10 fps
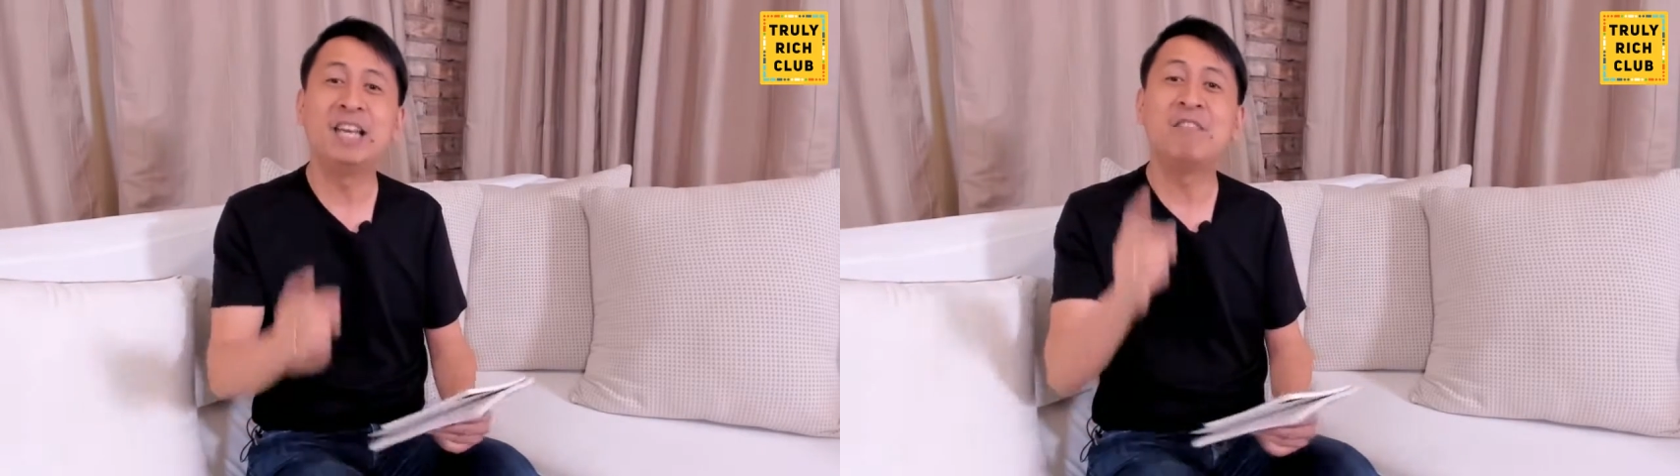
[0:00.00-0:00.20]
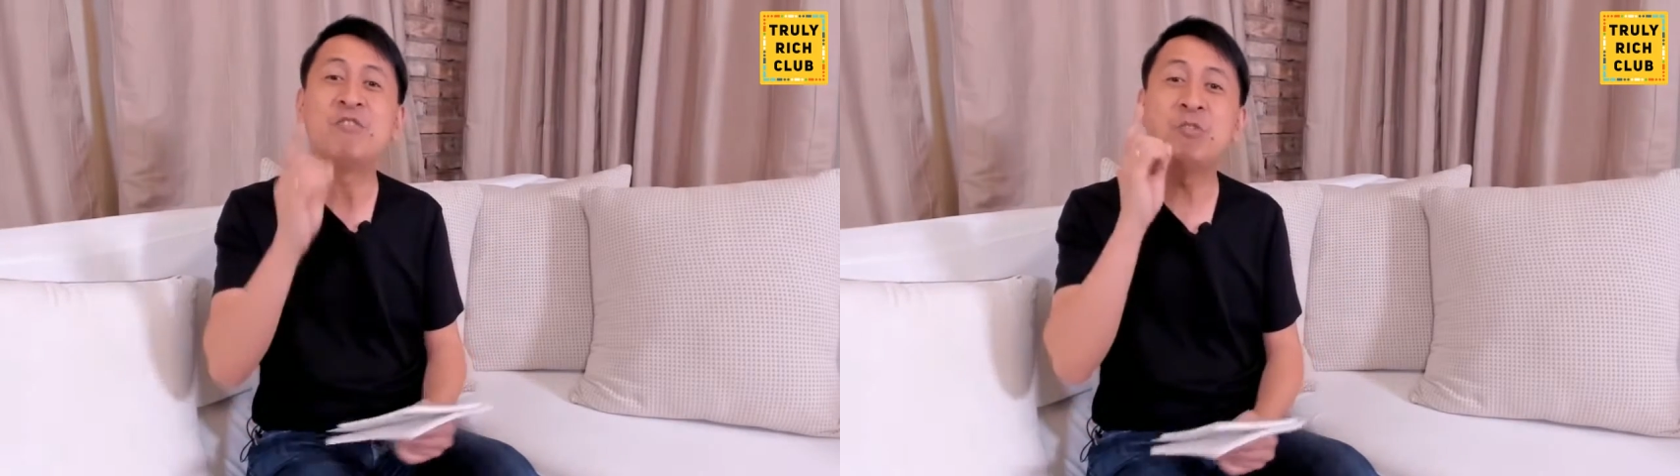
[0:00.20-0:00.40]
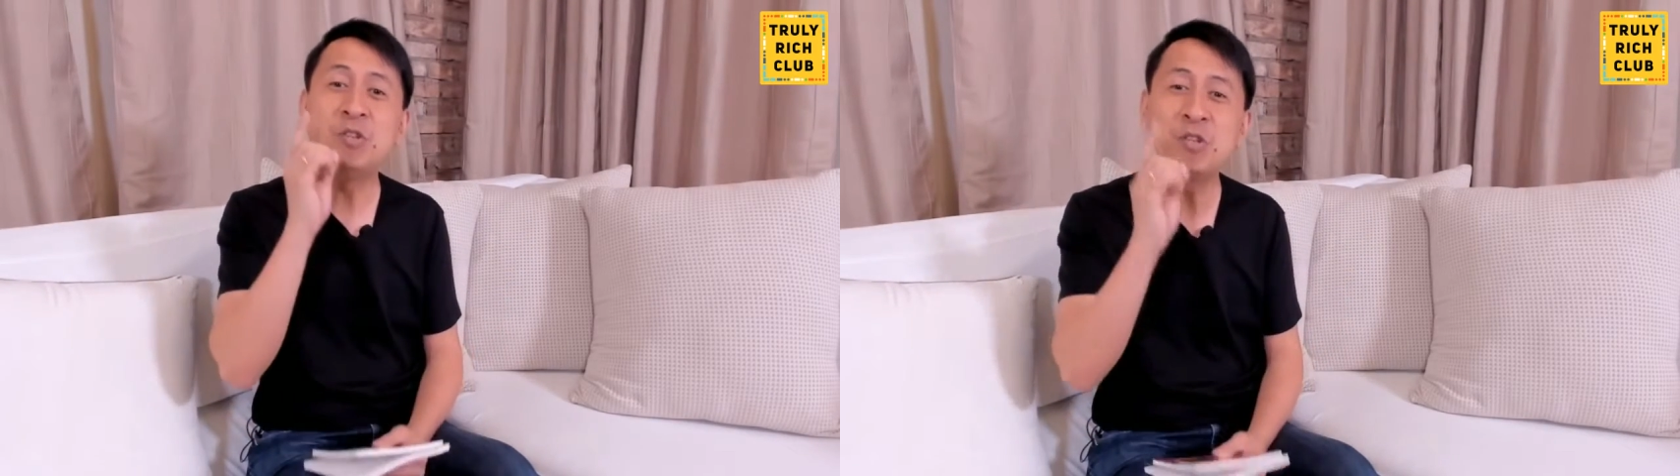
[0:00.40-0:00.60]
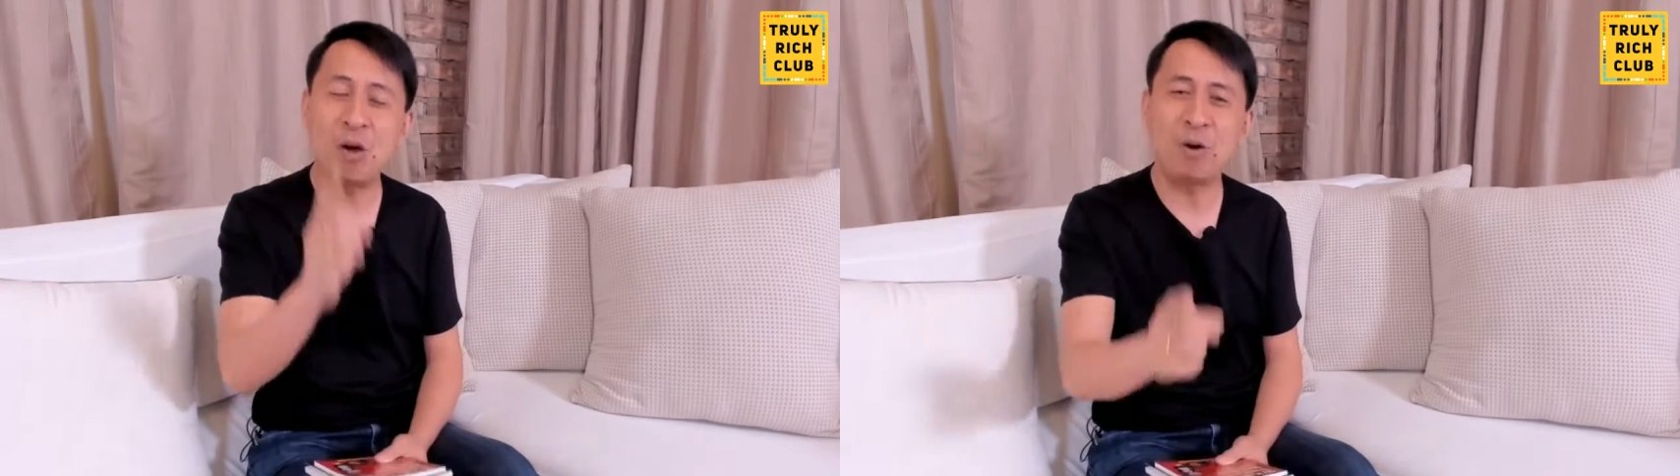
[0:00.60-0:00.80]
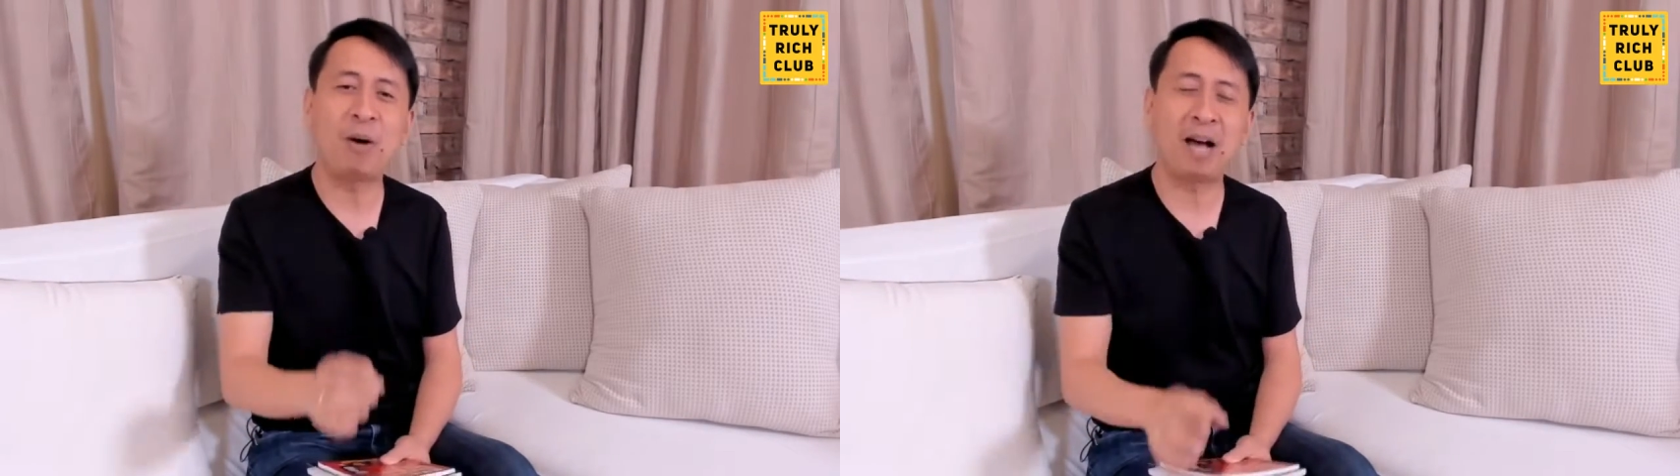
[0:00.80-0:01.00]
if you
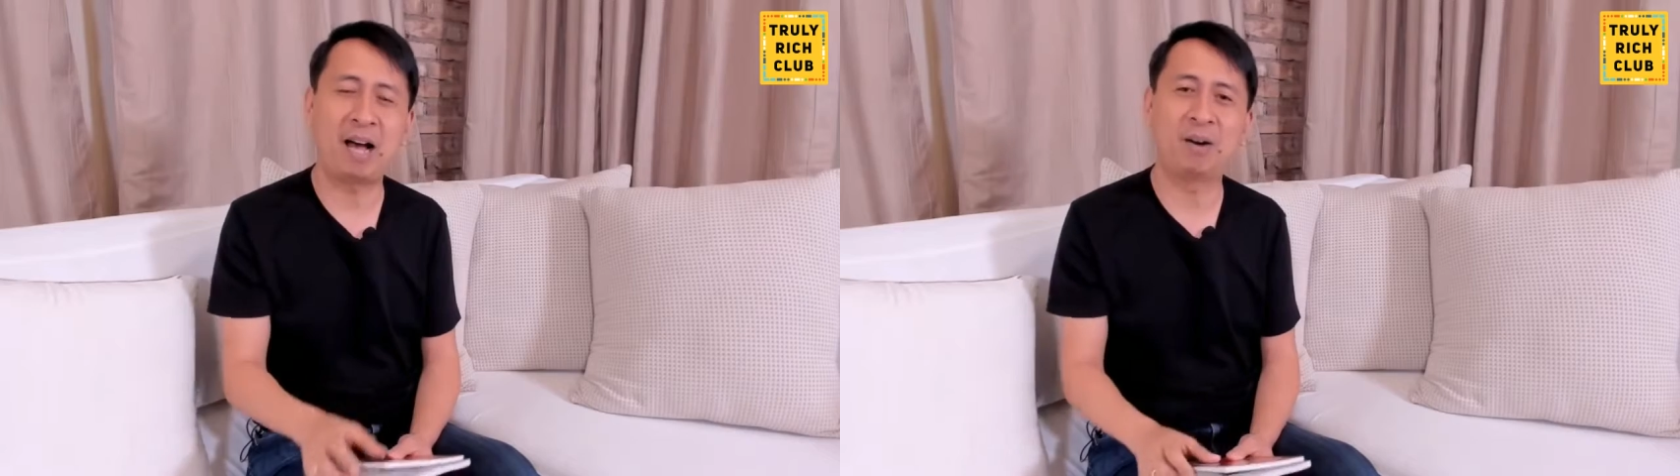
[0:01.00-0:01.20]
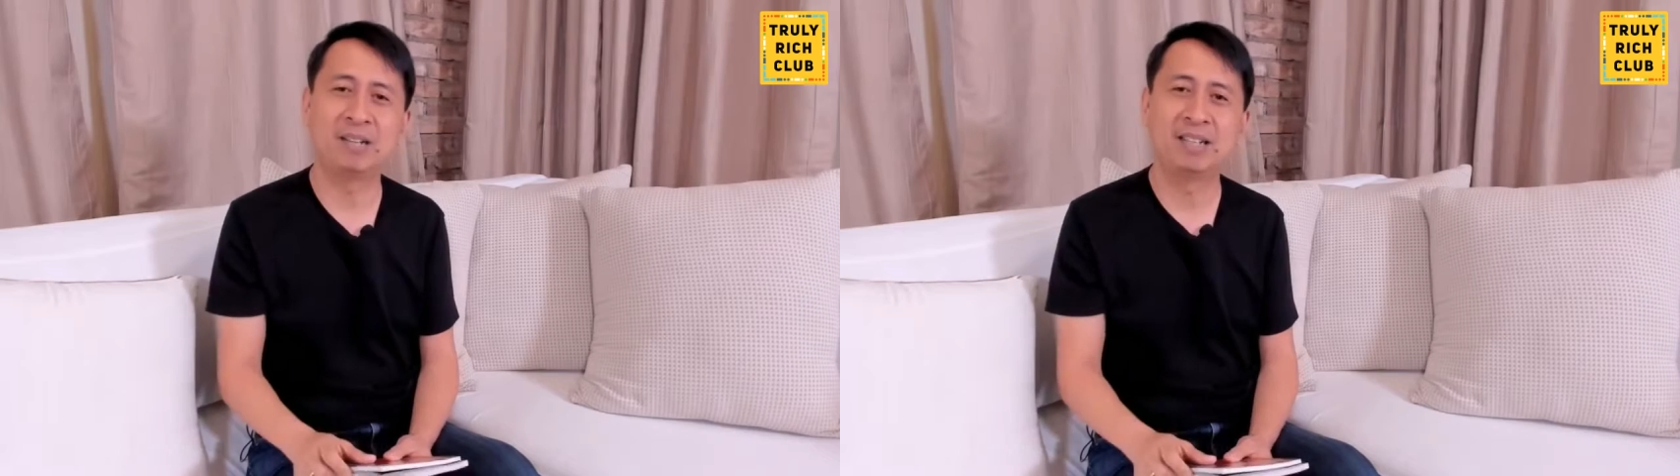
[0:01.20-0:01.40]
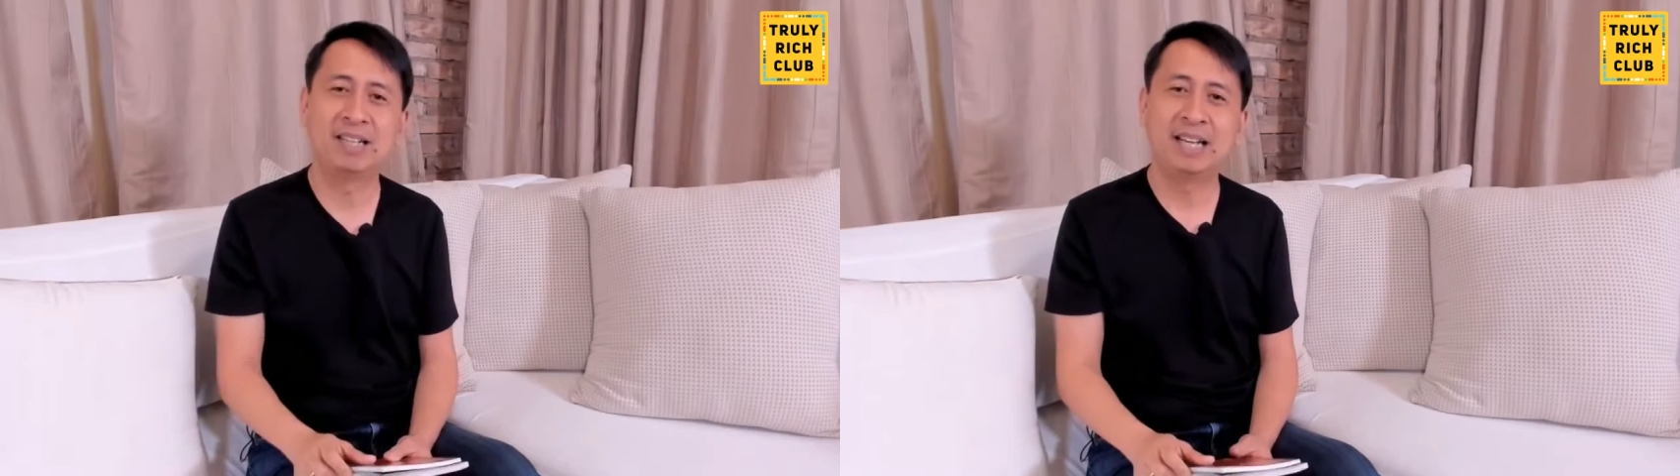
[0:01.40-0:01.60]
know how.